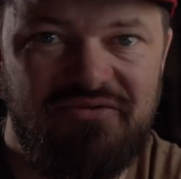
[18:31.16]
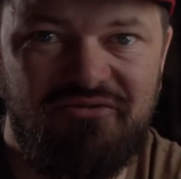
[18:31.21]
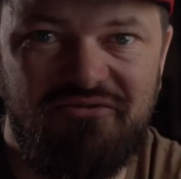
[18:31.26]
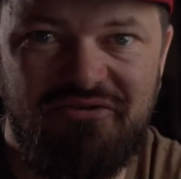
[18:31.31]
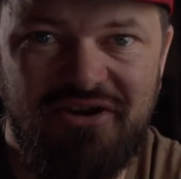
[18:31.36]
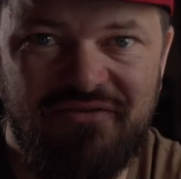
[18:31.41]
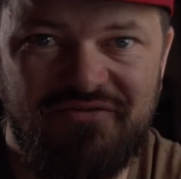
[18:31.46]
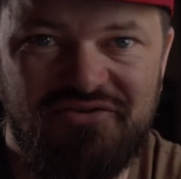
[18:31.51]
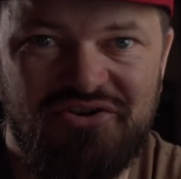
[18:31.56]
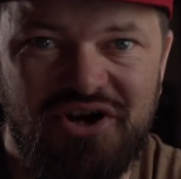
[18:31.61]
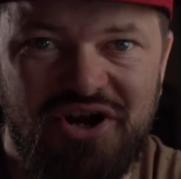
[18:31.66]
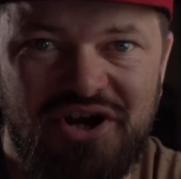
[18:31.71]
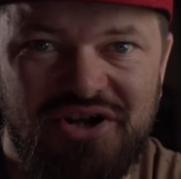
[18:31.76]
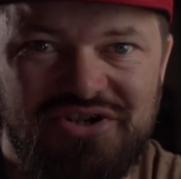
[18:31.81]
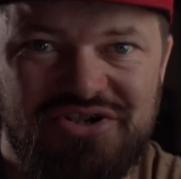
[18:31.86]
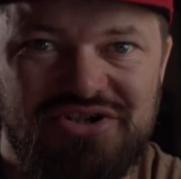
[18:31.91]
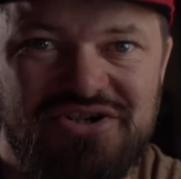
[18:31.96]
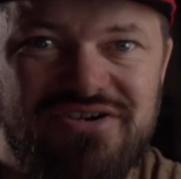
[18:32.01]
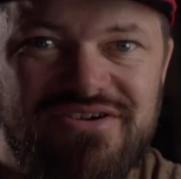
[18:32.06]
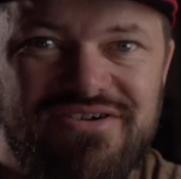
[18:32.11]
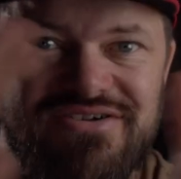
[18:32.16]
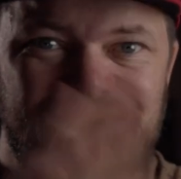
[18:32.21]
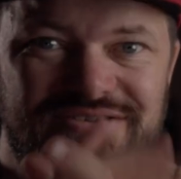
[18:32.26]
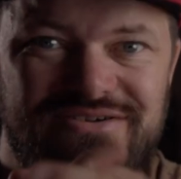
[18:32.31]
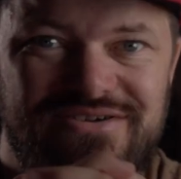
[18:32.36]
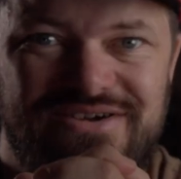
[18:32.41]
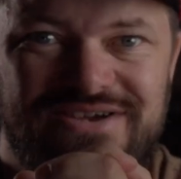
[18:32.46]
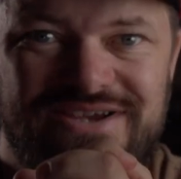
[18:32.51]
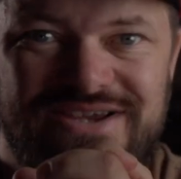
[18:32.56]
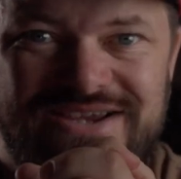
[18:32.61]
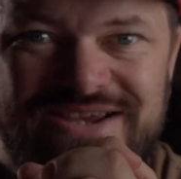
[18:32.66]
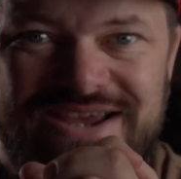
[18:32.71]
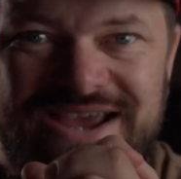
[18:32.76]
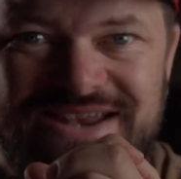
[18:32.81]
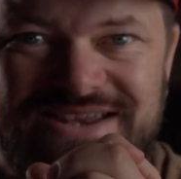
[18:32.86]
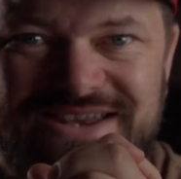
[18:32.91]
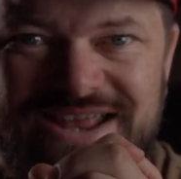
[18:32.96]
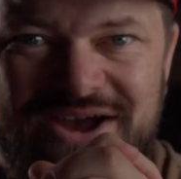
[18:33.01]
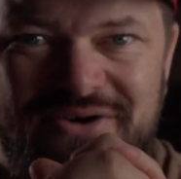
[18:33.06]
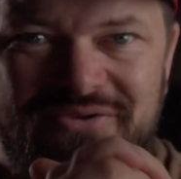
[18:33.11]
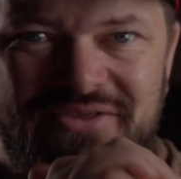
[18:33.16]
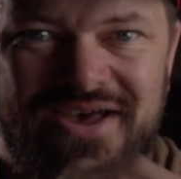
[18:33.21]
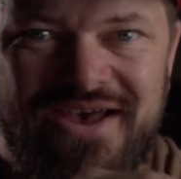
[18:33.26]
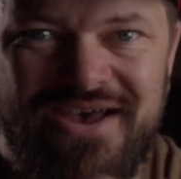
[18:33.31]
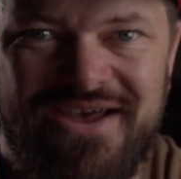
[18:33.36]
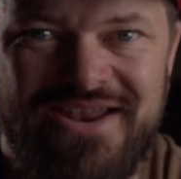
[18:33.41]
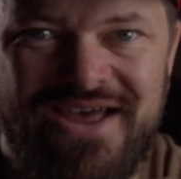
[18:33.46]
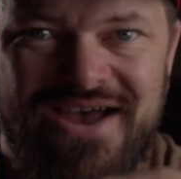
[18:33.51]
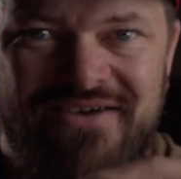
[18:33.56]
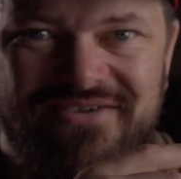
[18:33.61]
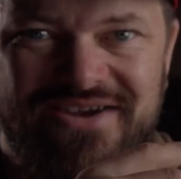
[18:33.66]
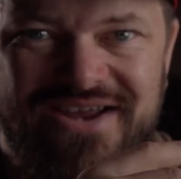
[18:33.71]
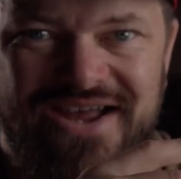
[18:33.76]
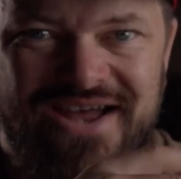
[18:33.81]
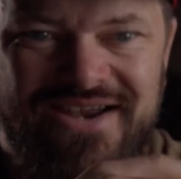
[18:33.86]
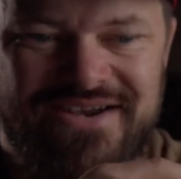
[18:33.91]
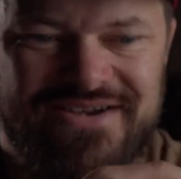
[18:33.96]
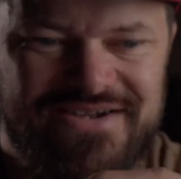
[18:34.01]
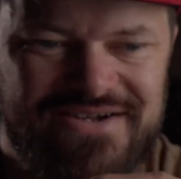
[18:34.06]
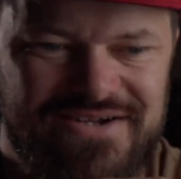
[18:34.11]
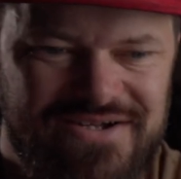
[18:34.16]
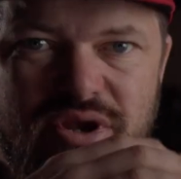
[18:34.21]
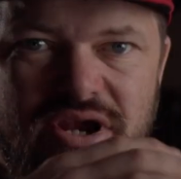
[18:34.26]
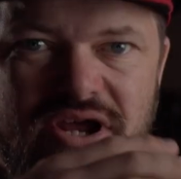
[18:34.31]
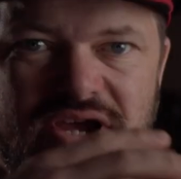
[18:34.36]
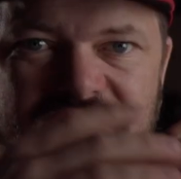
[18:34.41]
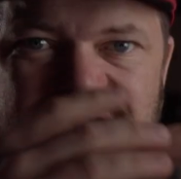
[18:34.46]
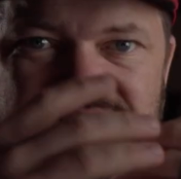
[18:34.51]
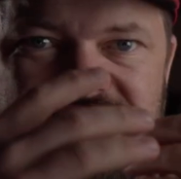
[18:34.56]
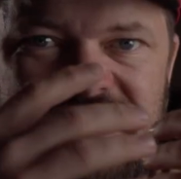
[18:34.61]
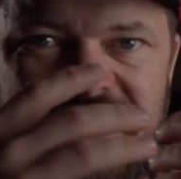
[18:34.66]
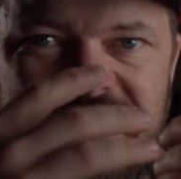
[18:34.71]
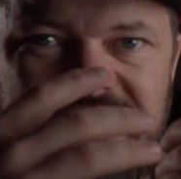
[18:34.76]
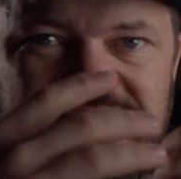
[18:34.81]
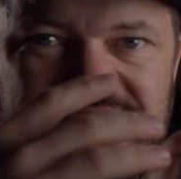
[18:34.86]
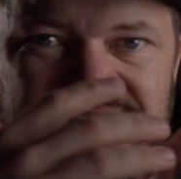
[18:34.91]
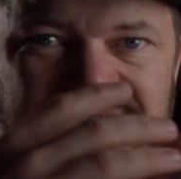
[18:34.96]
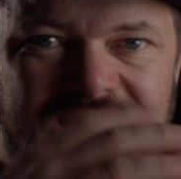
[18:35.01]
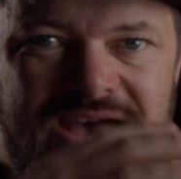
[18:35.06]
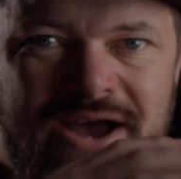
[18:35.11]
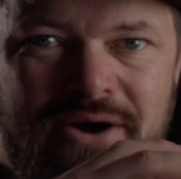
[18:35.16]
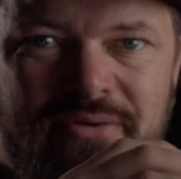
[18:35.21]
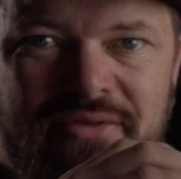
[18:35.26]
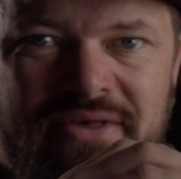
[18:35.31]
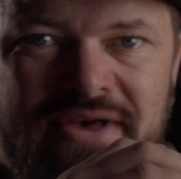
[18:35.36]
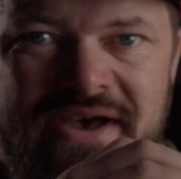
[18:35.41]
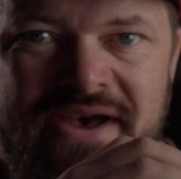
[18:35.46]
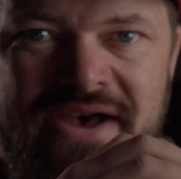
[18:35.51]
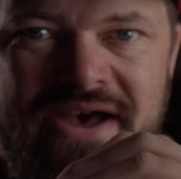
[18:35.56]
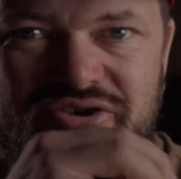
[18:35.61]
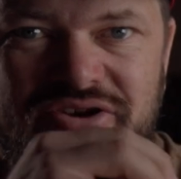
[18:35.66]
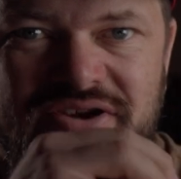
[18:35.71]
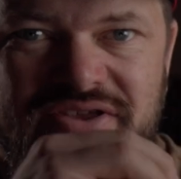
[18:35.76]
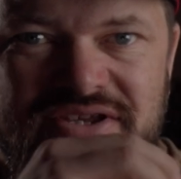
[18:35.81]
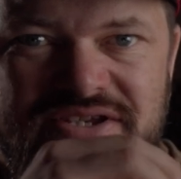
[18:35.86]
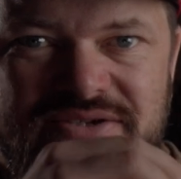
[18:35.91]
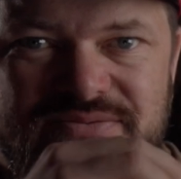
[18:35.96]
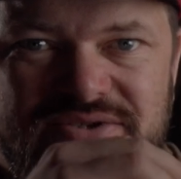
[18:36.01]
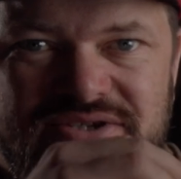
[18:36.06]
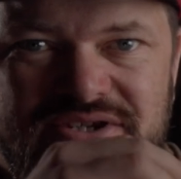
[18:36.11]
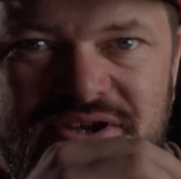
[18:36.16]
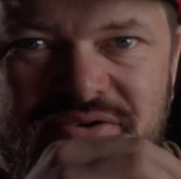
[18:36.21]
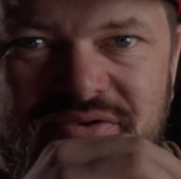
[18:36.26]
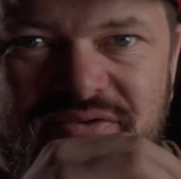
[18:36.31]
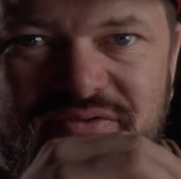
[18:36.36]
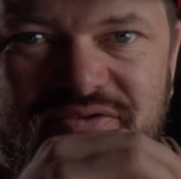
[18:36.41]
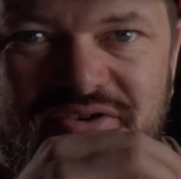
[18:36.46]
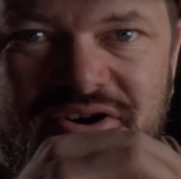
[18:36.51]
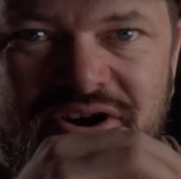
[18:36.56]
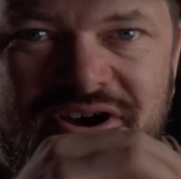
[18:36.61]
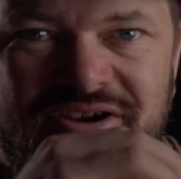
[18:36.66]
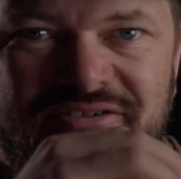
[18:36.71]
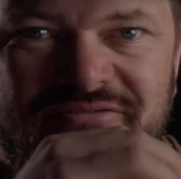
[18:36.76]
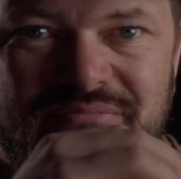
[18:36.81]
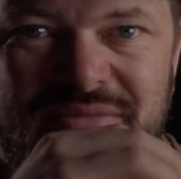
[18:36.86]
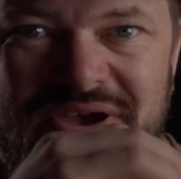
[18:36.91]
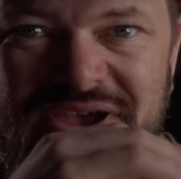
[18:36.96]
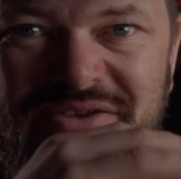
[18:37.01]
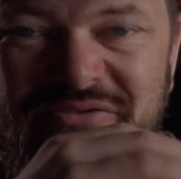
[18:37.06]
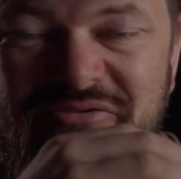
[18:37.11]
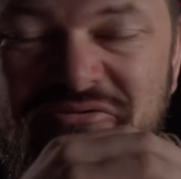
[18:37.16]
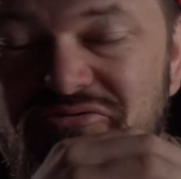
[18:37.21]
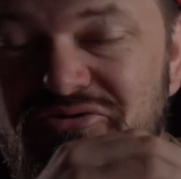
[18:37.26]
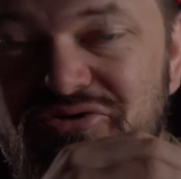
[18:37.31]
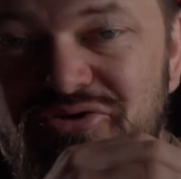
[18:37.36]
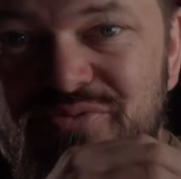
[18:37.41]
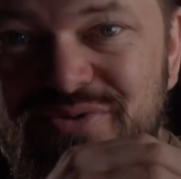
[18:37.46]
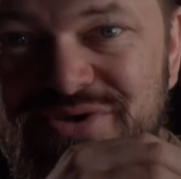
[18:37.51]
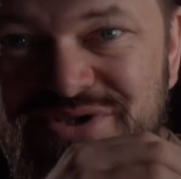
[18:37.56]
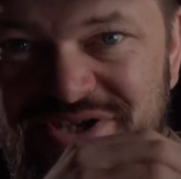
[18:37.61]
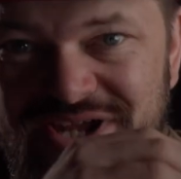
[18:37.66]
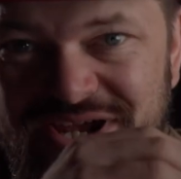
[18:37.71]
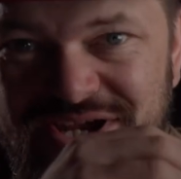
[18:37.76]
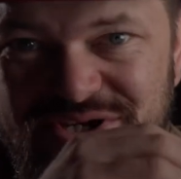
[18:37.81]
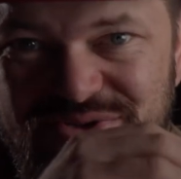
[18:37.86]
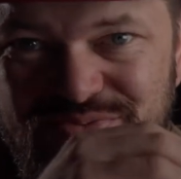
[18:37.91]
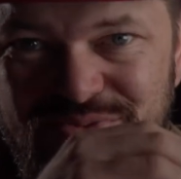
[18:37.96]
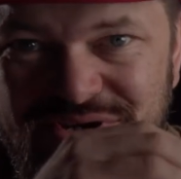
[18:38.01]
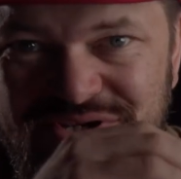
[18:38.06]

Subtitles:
free of charge. Get down there and have a gander. But like I said, get out there, try this yourself. I've made a few mistakes